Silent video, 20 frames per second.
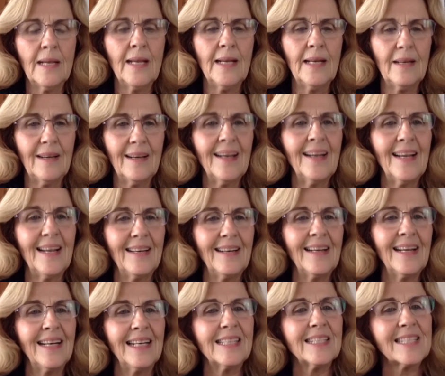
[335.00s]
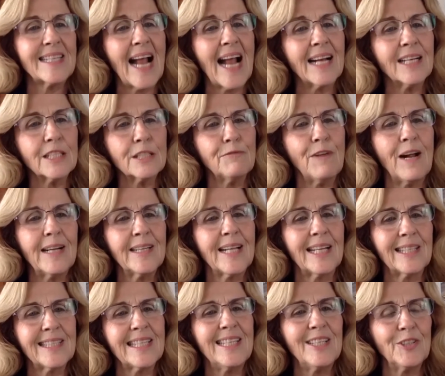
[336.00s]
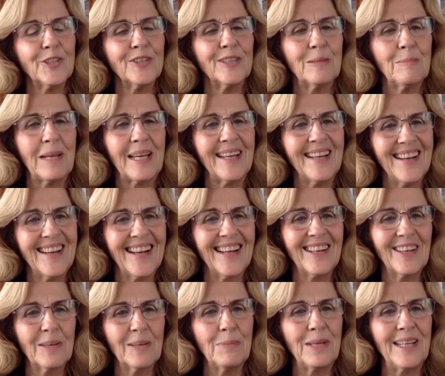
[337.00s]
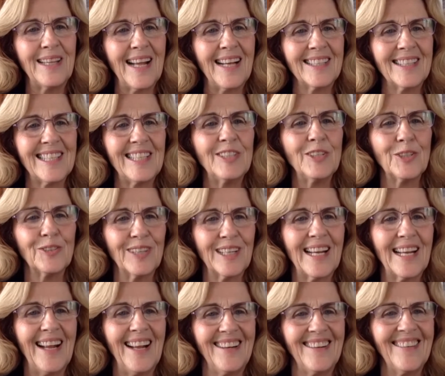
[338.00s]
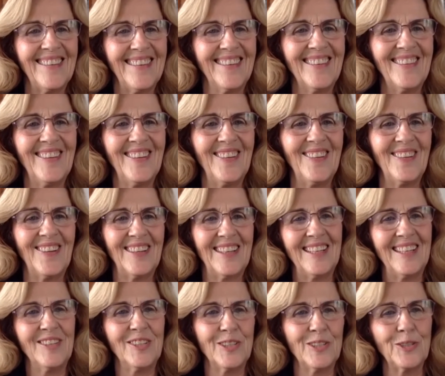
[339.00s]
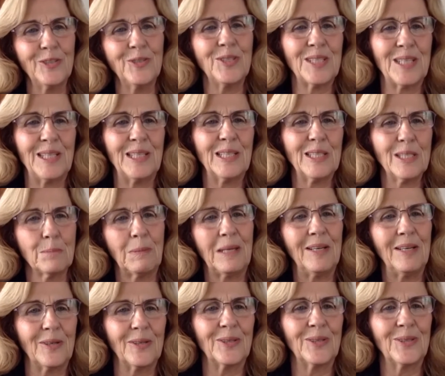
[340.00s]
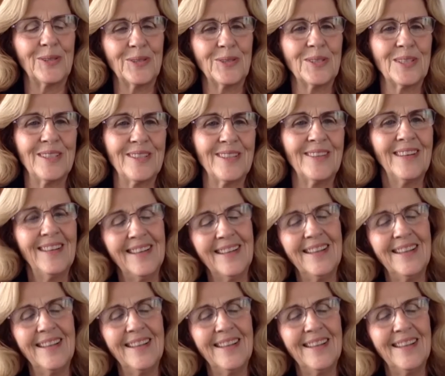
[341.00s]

it and it satisfied that teacher in me. I could be that teacher again, you know, introducing the speakers and